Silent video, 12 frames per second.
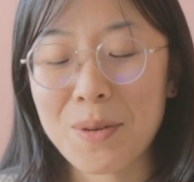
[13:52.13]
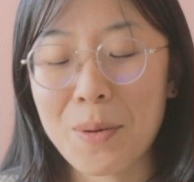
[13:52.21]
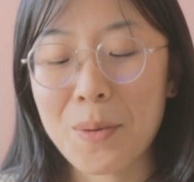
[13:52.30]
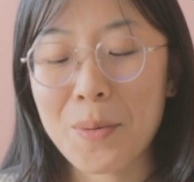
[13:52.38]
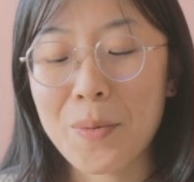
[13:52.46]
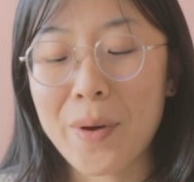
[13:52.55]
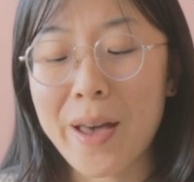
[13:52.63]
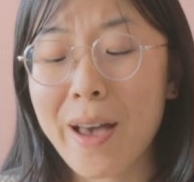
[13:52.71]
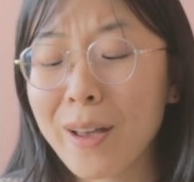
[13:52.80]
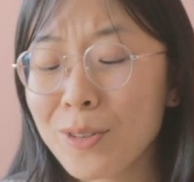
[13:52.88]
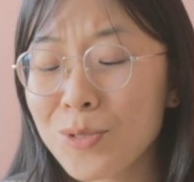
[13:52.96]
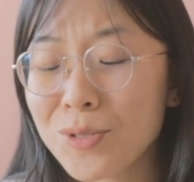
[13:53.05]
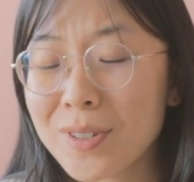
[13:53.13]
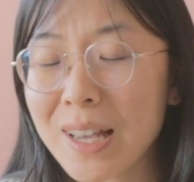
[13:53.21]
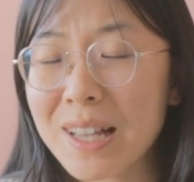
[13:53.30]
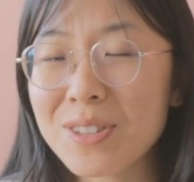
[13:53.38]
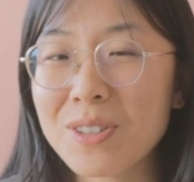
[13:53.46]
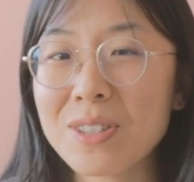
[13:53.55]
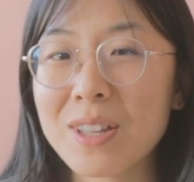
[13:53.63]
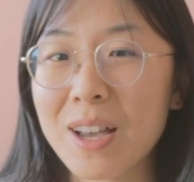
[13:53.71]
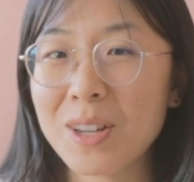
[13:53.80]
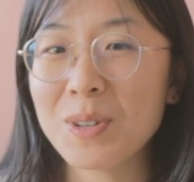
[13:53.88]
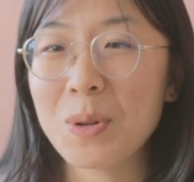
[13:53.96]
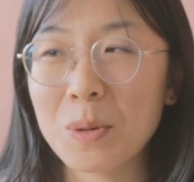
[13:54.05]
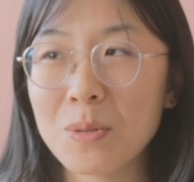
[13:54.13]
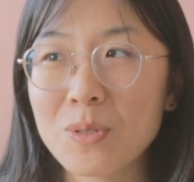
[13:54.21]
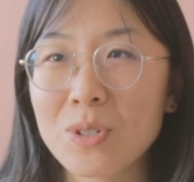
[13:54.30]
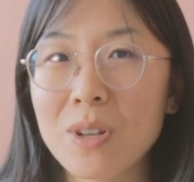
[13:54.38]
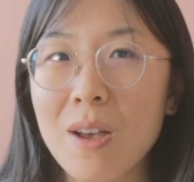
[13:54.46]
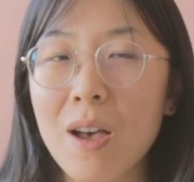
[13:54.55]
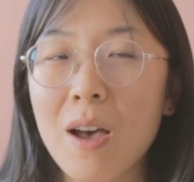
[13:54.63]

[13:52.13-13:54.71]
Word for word: So, actually, as a side note,